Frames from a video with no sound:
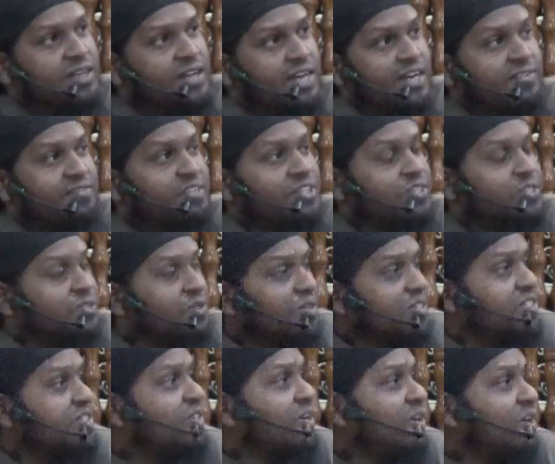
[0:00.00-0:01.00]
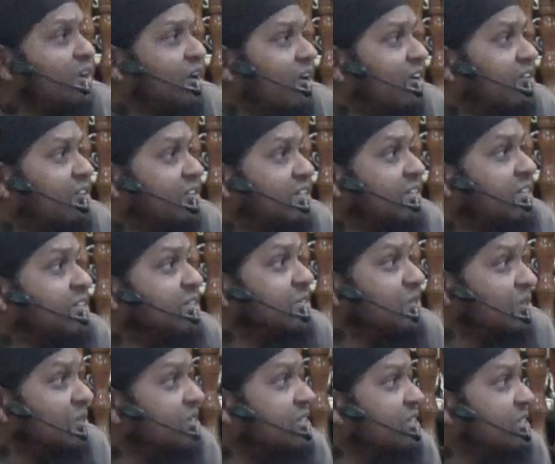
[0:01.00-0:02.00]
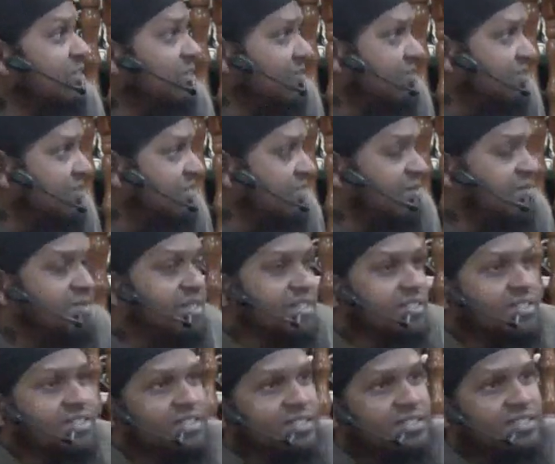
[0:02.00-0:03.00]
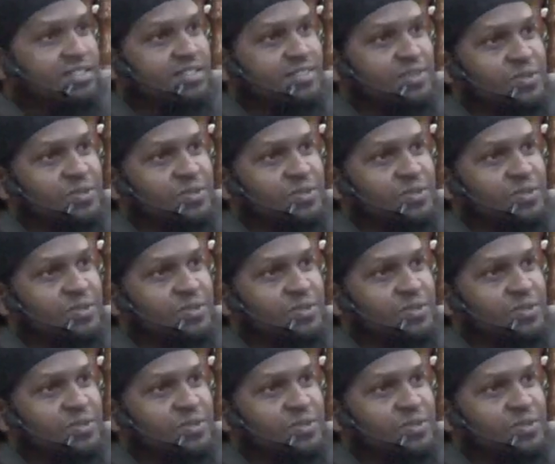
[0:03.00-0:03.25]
And if you're thirsty or hungry, you're going to look for something to eat.